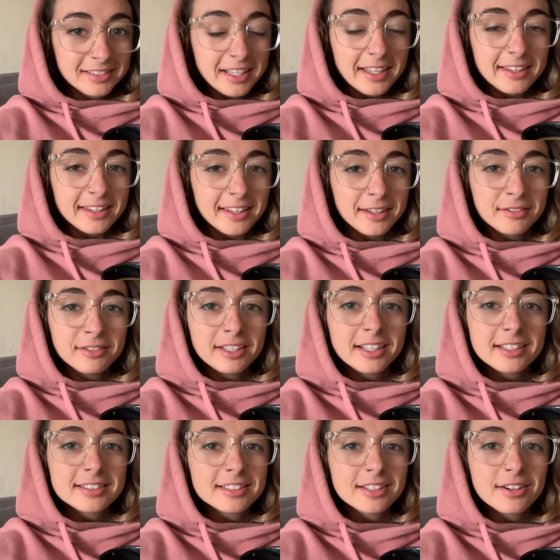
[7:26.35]
And then we
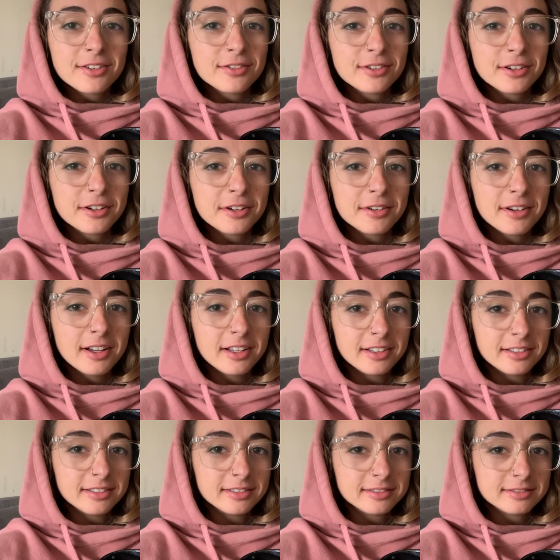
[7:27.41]
get to go for a run.